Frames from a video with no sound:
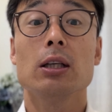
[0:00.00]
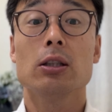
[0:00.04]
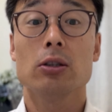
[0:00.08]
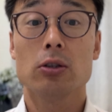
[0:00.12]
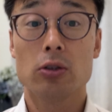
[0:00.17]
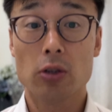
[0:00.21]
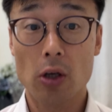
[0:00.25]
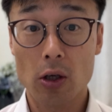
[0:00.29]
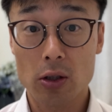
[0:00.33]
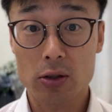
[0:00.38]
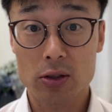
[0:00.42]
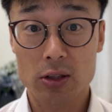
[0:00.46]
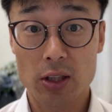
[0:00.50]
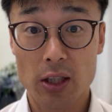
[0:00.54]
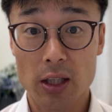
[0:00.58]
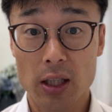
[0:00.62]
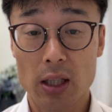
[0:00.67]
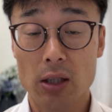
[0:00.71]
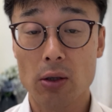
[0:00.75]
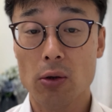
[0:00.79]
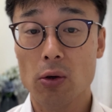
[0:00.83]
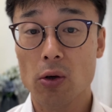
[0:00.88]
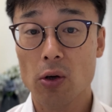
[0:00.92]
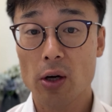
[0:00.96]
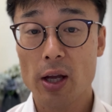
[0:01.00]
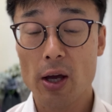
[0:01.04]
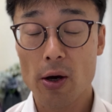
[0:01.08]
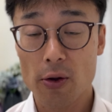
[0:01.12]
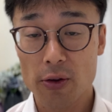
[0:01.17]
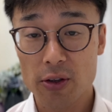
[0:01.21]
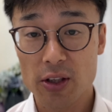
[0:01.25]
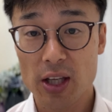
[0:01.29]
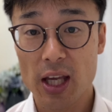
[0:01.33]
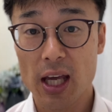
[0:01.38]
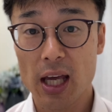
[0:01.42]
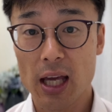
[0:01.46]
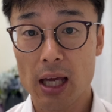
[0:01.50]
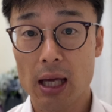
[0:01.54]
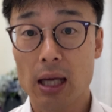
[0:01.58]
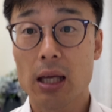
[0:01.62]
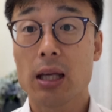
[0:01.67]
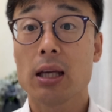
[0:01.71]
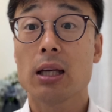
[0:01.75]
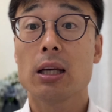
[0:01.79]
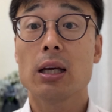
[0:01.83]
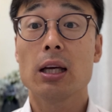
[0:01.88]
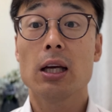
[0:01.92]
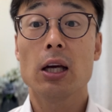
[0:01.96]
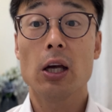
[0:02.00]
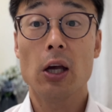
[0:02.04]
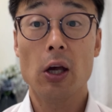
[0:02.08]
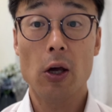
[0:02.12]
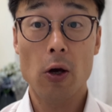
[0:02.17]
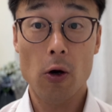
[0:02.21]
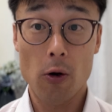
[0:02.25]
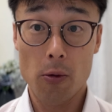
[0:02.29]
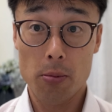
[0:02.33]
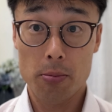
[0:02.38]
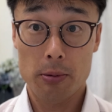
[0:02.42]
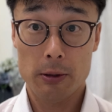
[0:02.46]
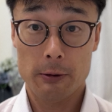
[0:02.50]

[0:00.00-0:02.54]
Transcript: doctor or healthcare help,